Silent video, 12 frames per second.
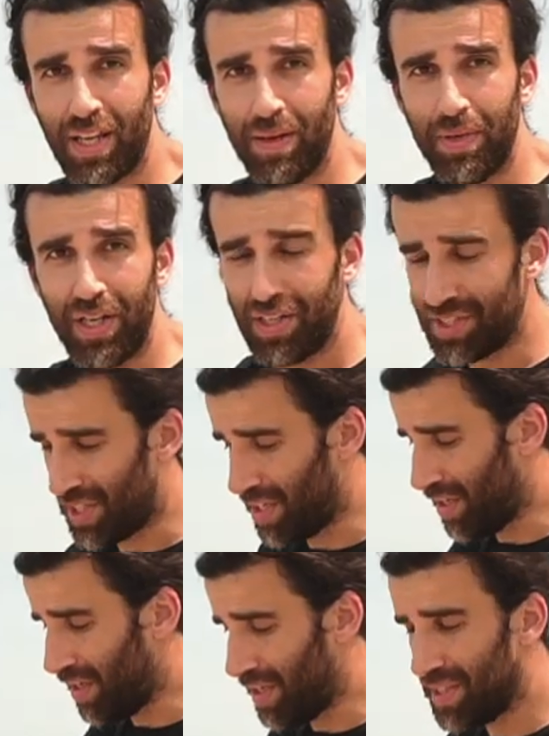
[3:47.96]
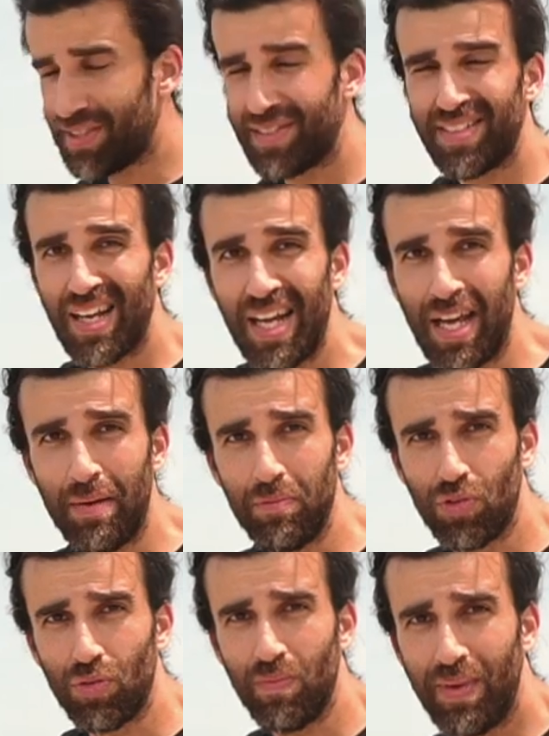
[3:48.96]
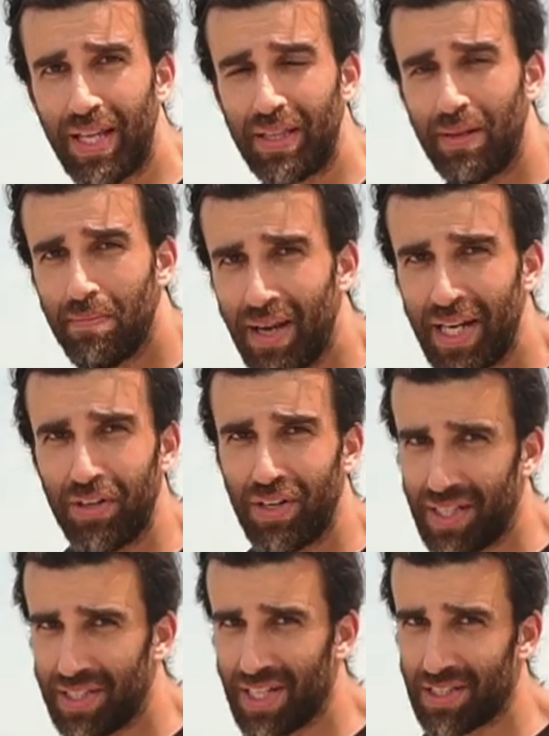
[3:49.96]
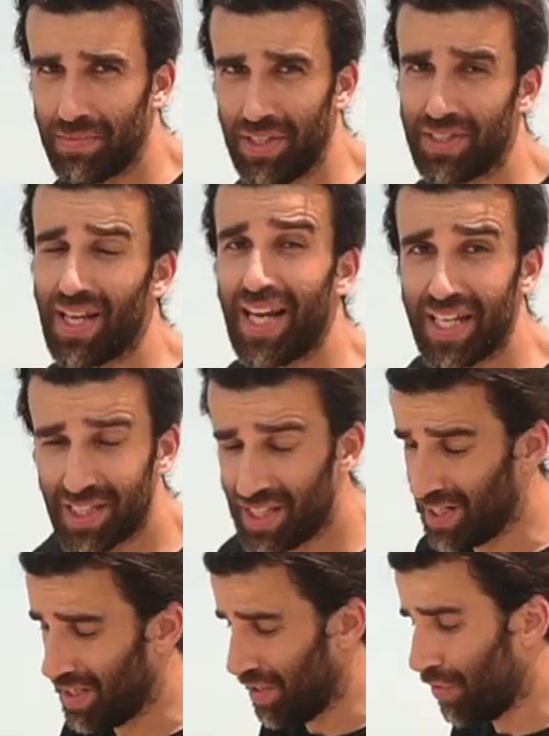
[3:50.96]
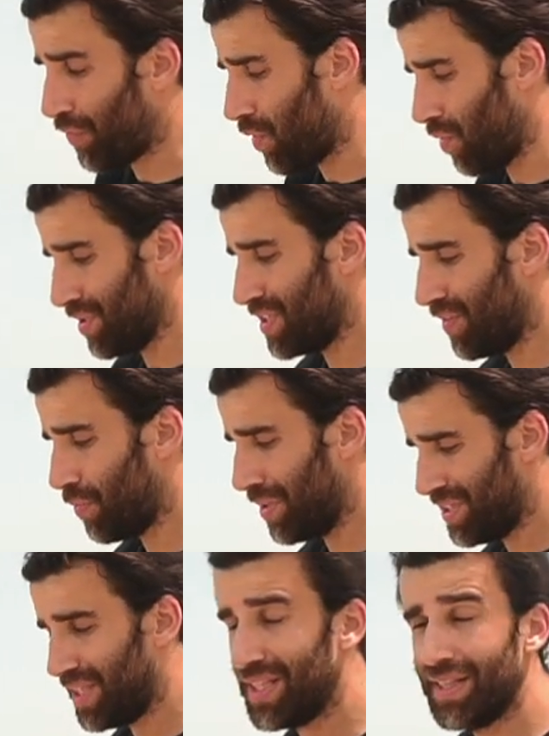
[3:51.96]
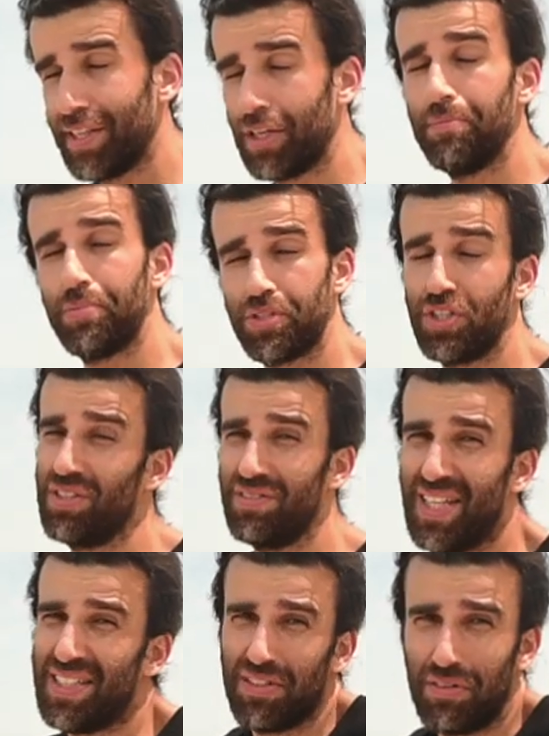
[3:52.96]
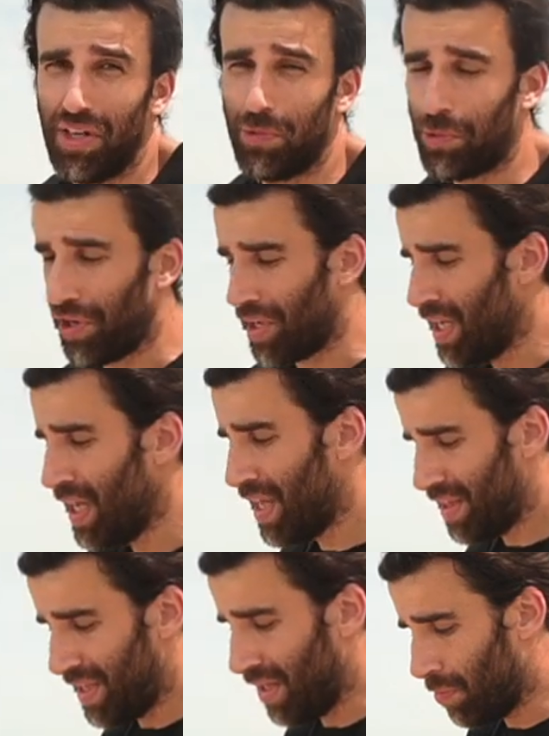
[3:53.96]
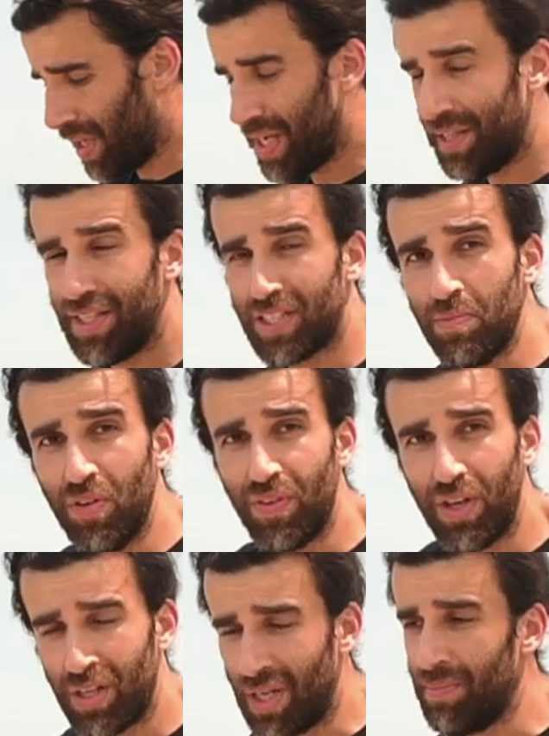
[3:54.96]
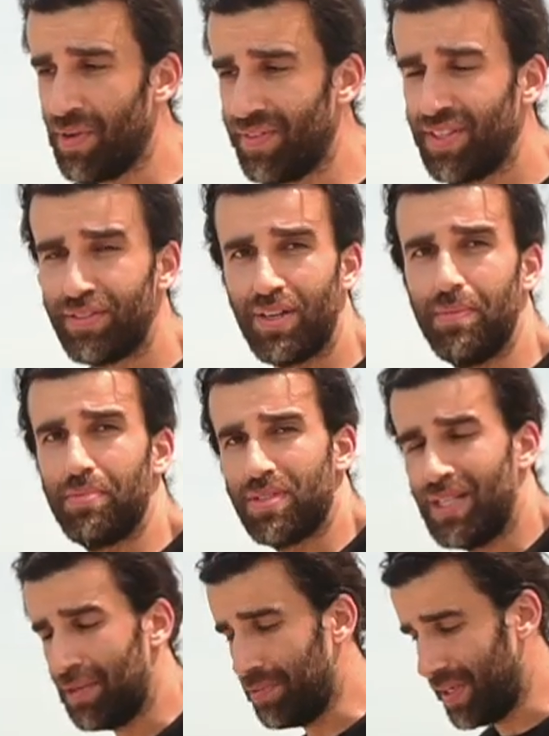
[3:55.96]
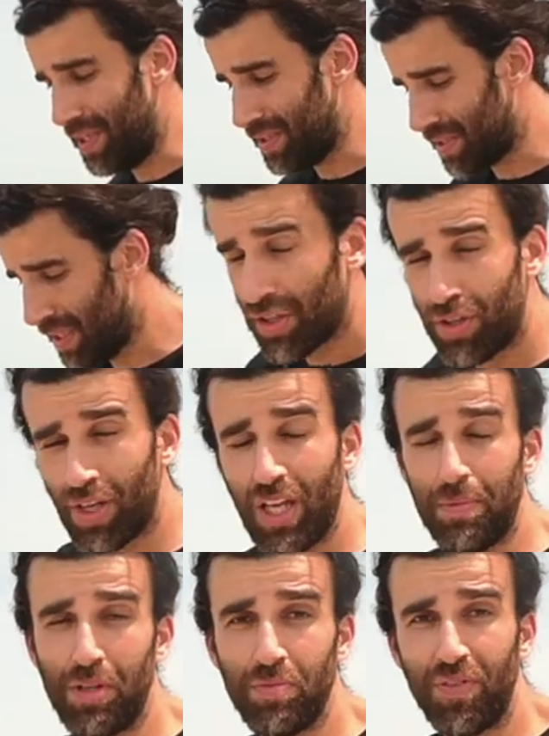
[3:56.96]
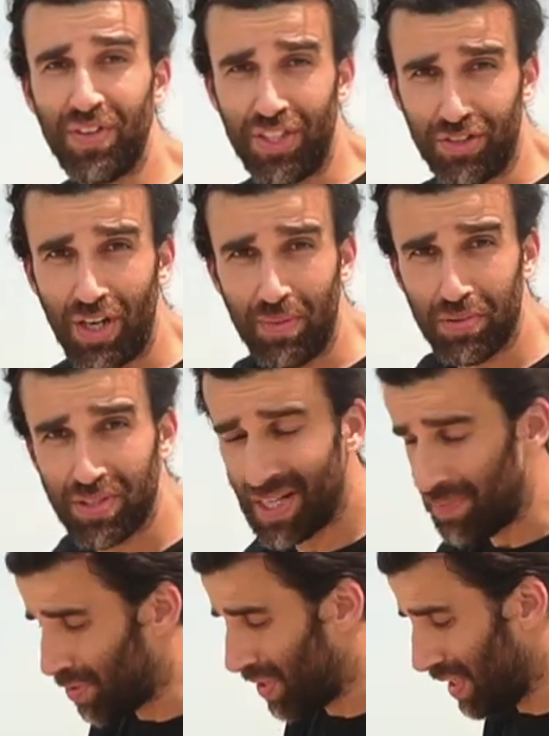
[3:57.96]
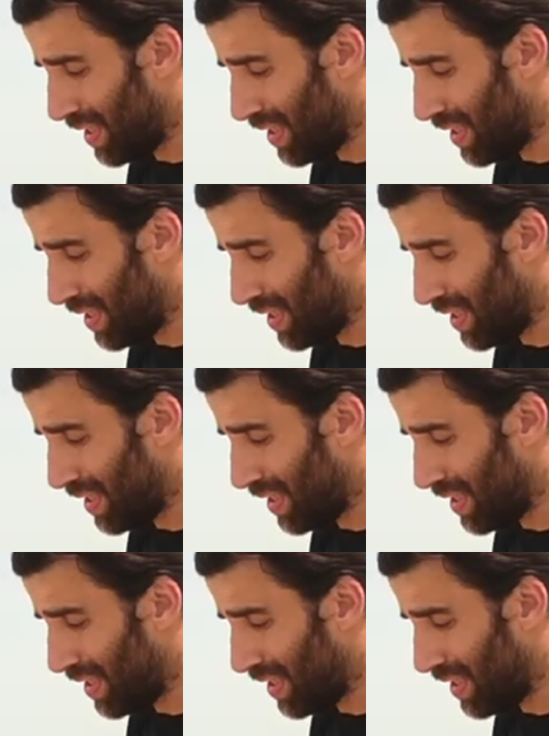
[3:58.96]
camera is here, it's time to make the minor adjustments, ideally. Of course, if we see that the composition doesn't really work, then we can just move on and move the tripod somewhere else. Talking about moving the tripod somewhere